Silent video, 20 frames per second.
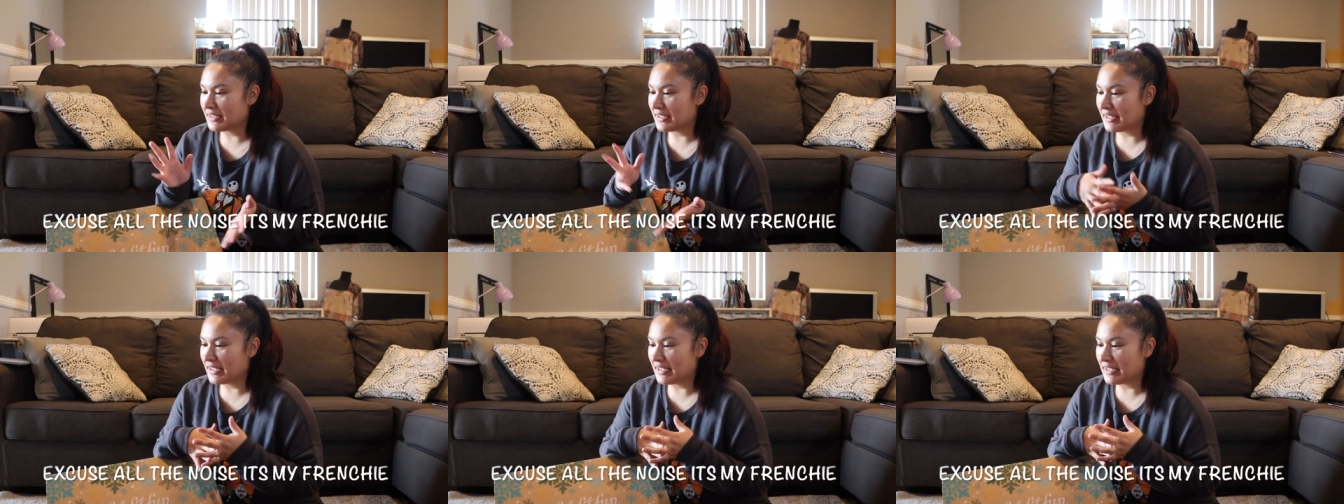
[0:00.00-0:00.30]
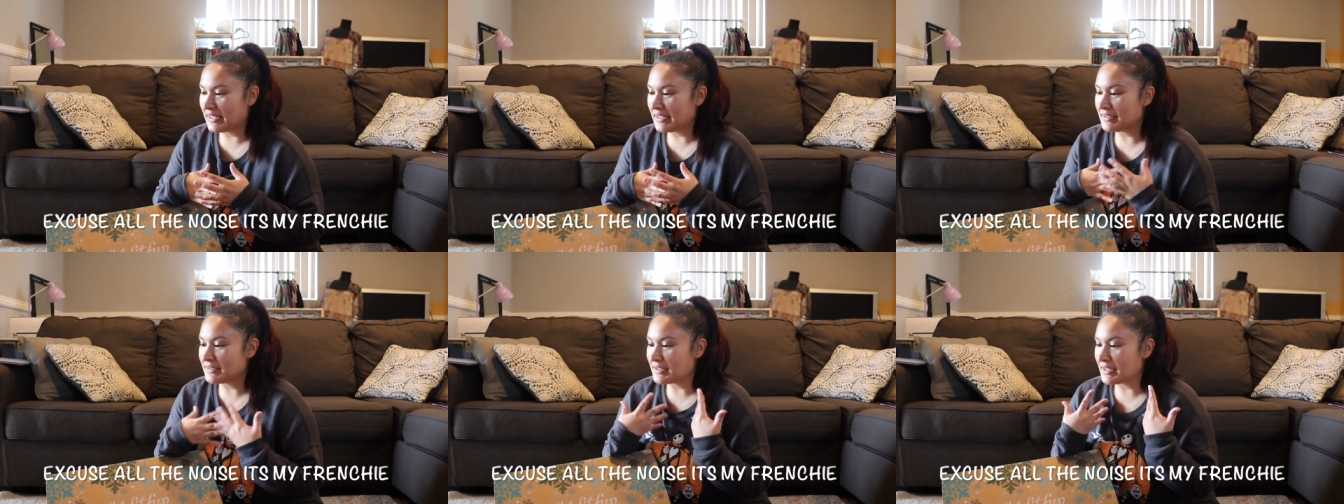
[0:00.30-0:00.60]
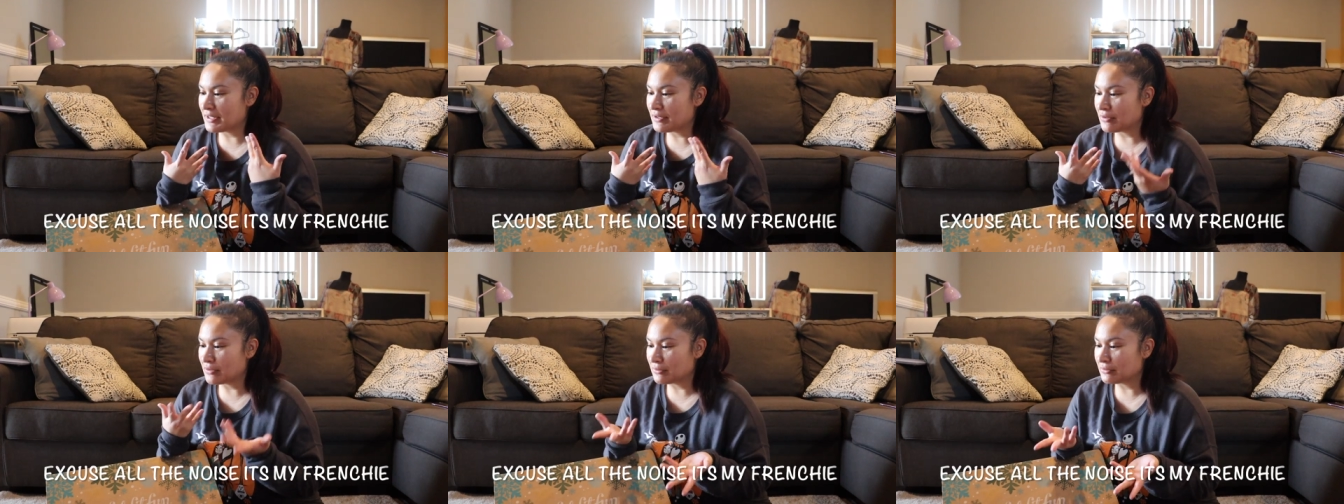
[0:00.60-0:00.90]
and
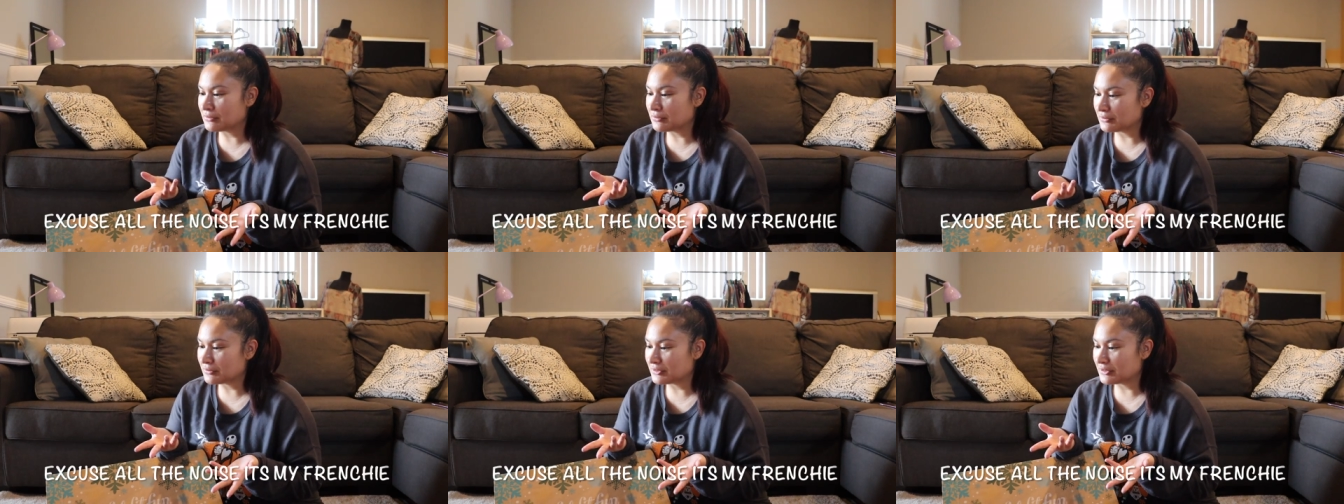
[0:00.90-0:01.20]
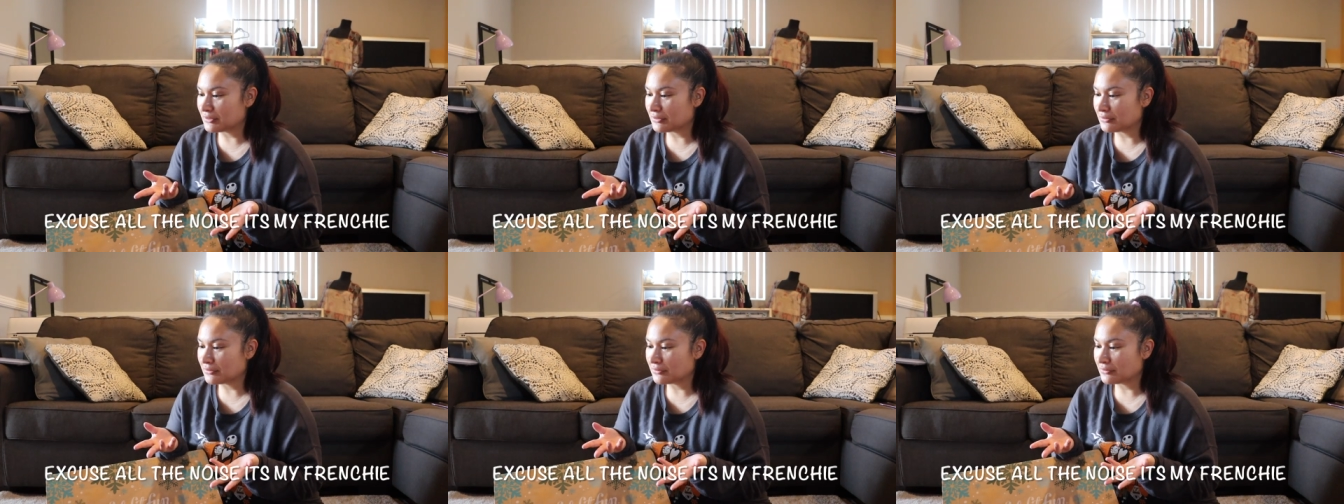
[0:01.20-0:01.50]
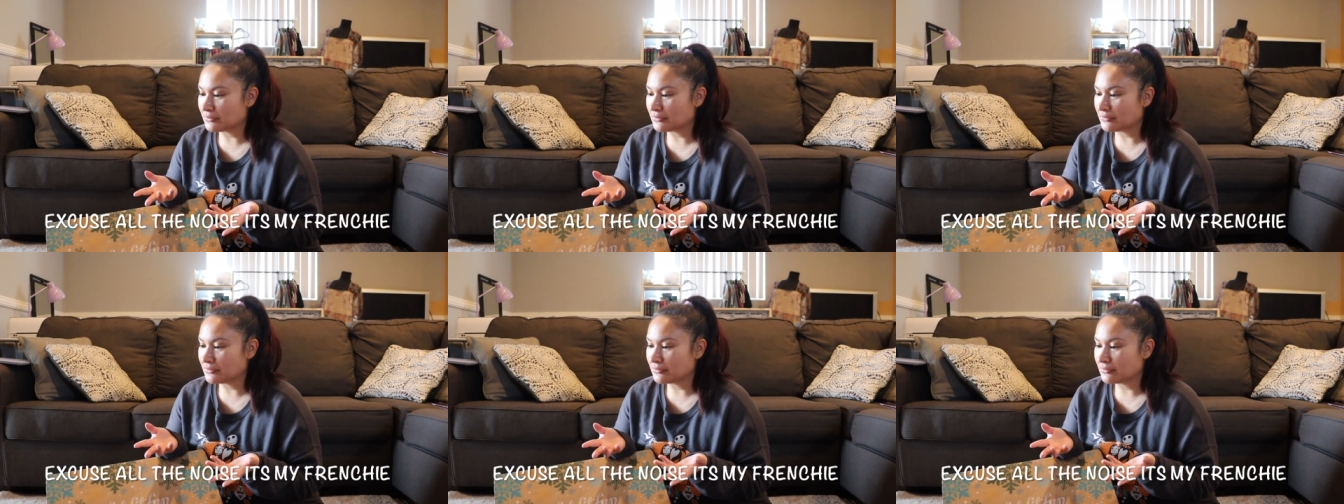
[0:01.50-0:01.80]
I don't
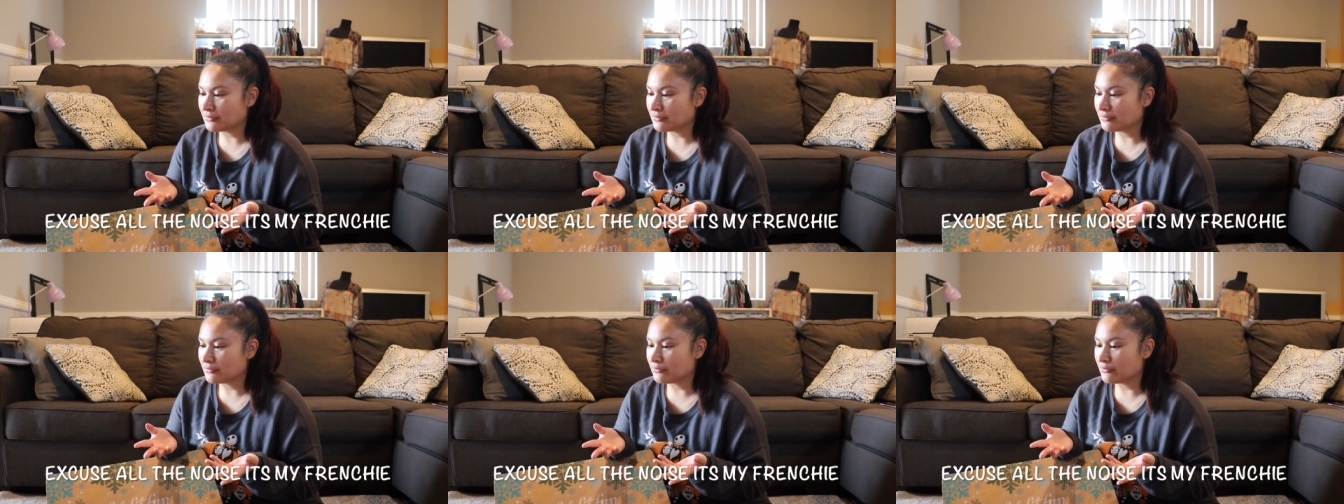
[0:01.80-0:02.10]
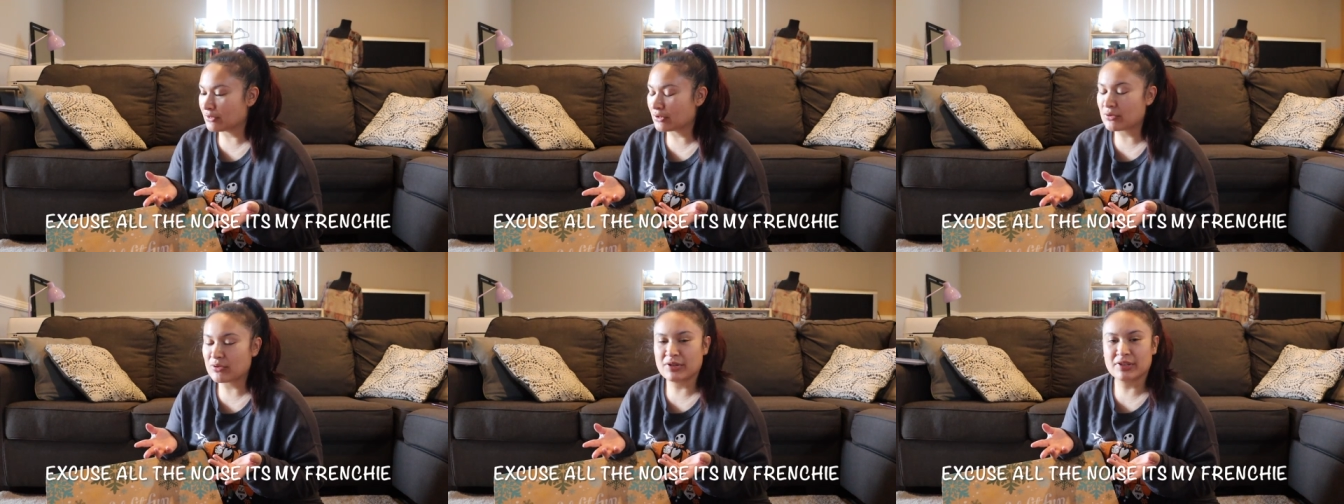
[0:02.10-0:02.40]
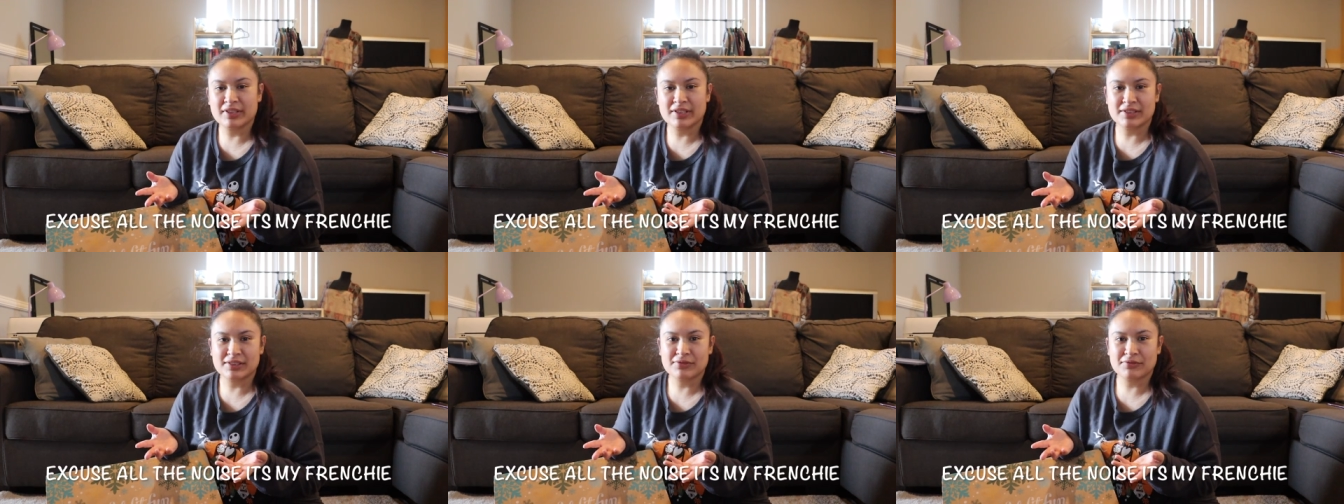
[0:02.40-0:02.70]

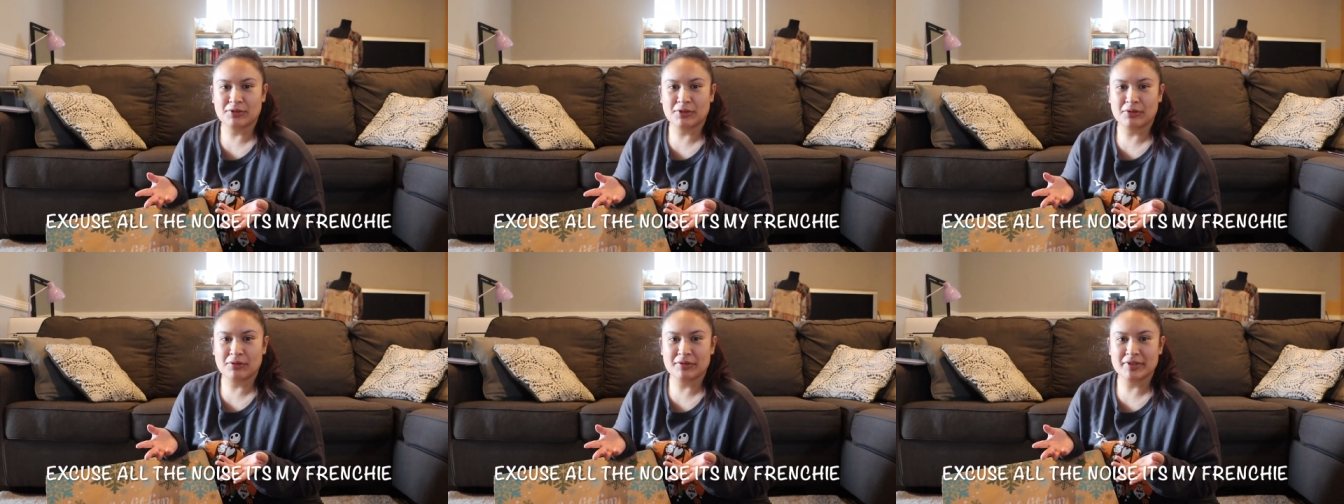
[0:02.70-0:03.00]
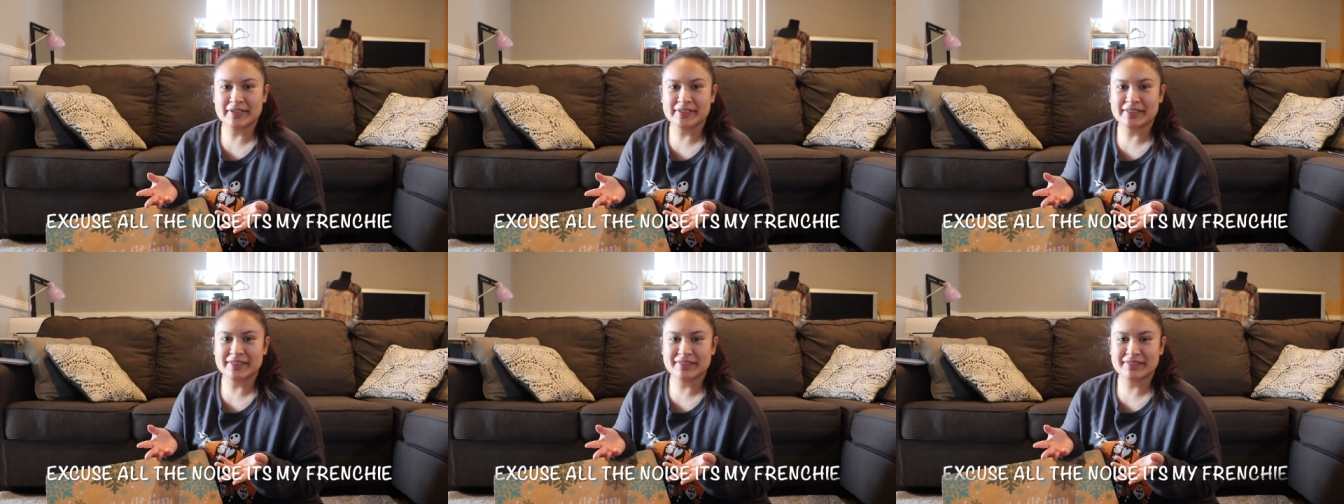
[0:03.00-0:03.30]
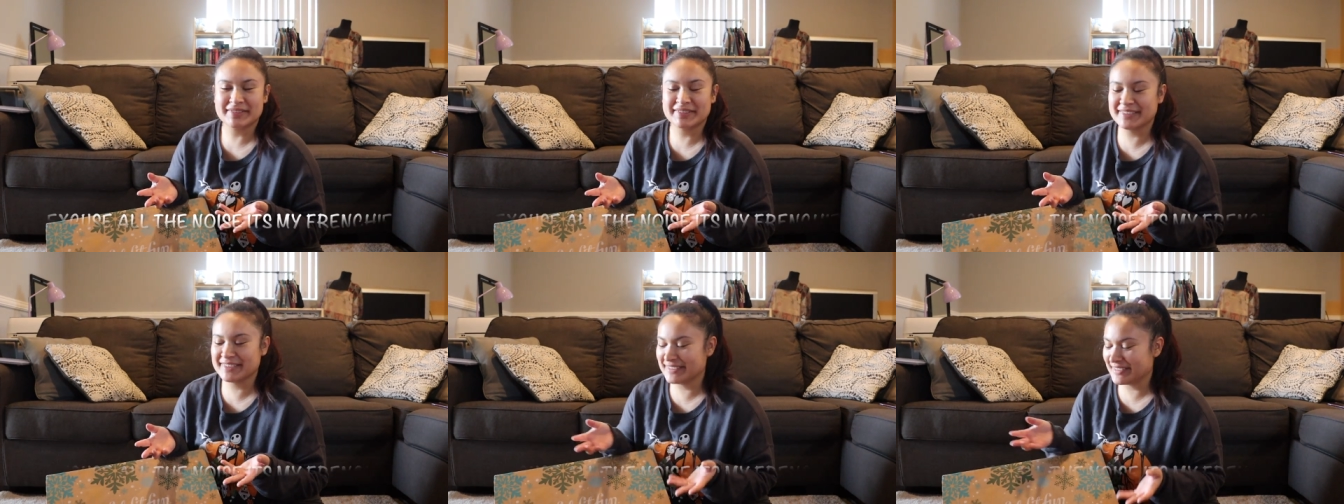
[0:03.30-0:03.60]
record this for no
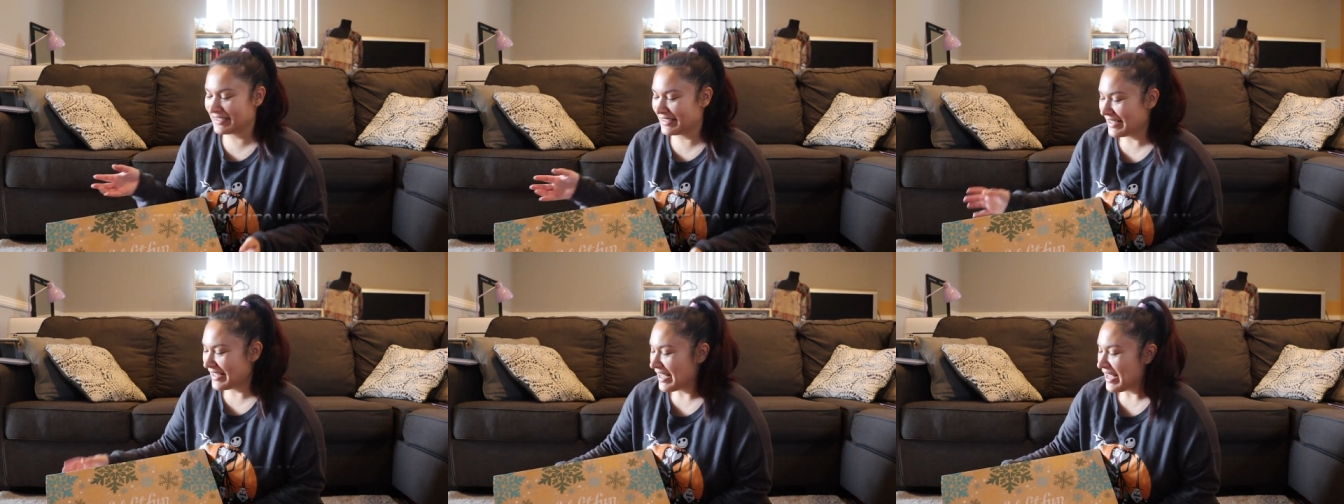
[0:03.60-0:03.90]
reason.